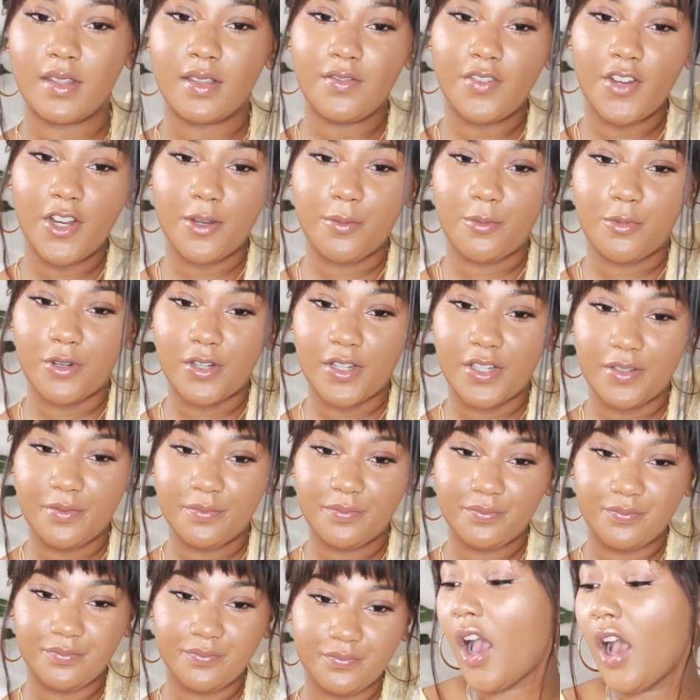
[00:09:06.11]
Very pretty.
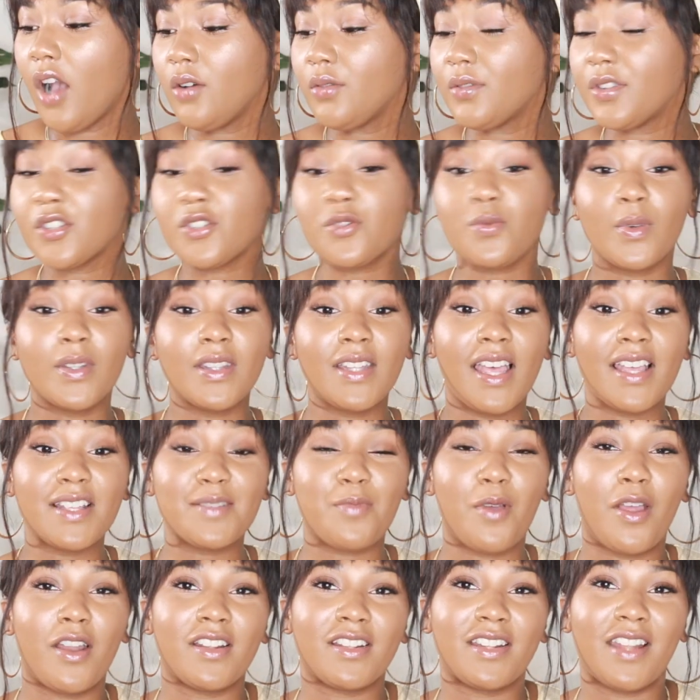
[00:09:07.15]
Oh, there's one last
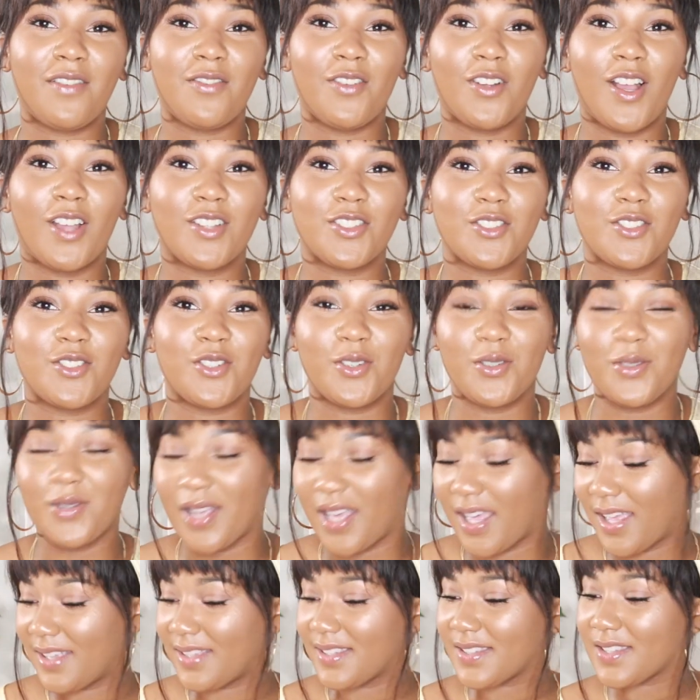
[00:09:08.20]
product I forgot to show you
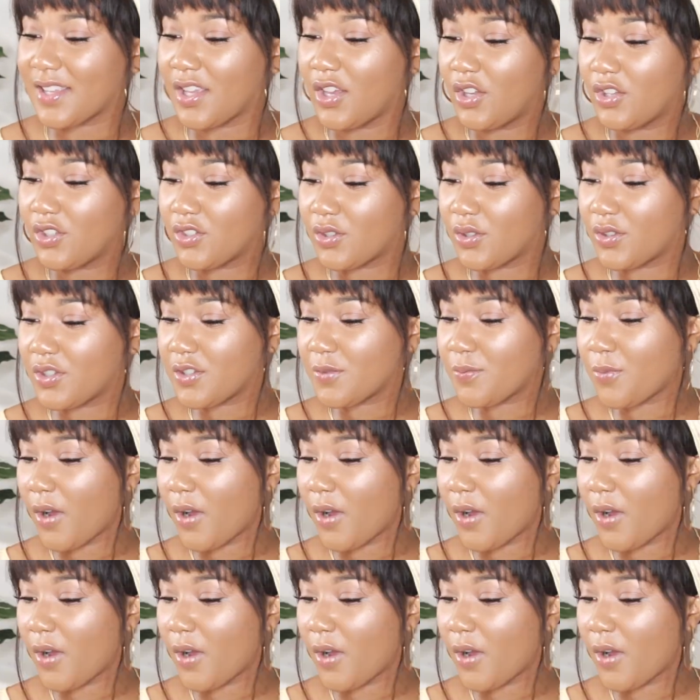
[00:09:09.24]
guys. So this